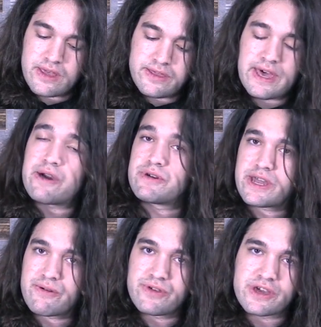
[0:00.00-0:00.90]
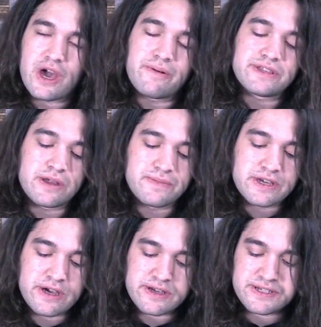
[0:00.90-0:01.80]
that we can't really comment on
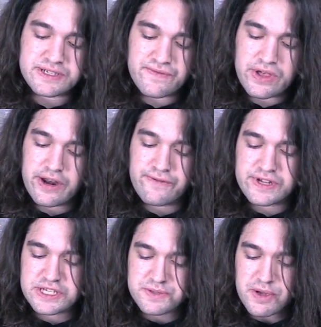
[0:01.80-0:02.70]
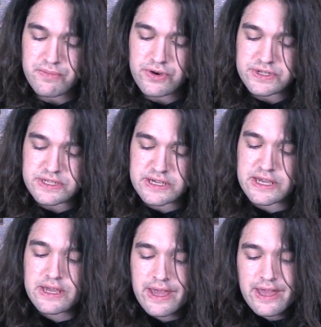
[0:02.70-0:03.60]
because of a lot of reasons, but
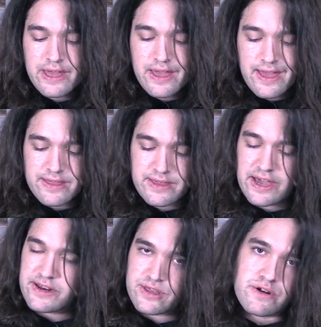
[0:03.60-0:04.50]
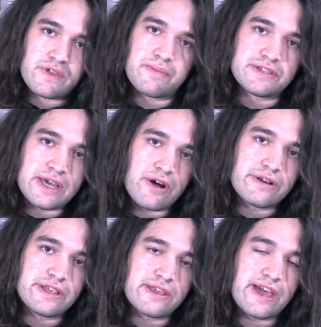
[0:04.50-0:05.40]
mostly that neither of them is
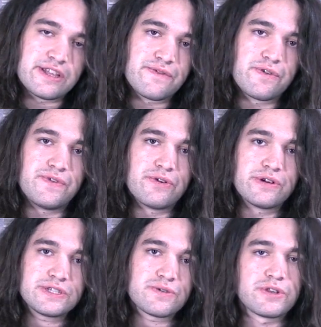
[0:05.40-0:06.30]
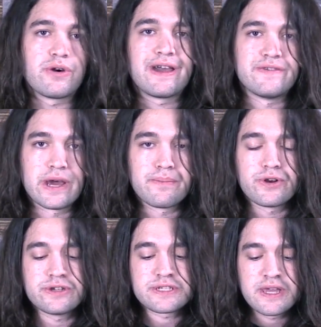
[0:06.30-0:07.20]
out and in the hands of reviewers, so we don't have
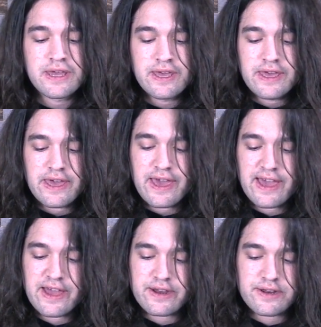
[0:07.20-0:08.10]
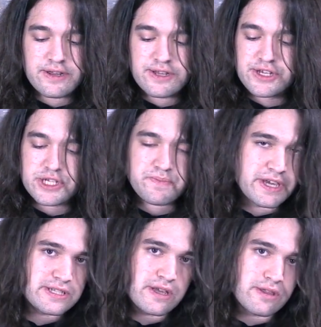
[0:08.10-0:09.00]
numbers. And just
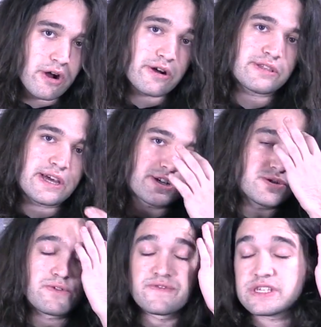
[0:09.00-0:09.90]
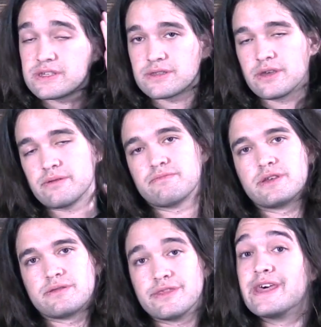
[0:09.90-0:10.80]
based on the architectures, we've the,
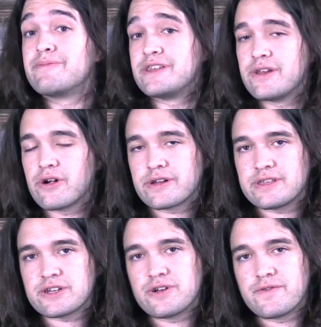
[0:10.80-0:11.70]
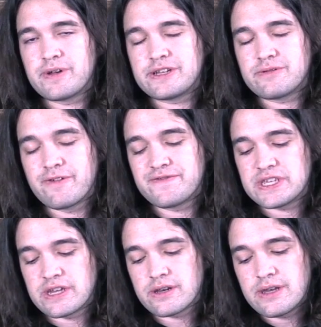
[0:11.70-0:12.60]
the limited architecture information we've
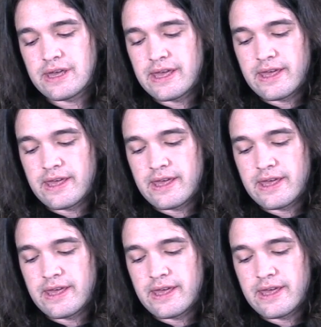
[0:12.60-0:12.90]
seen,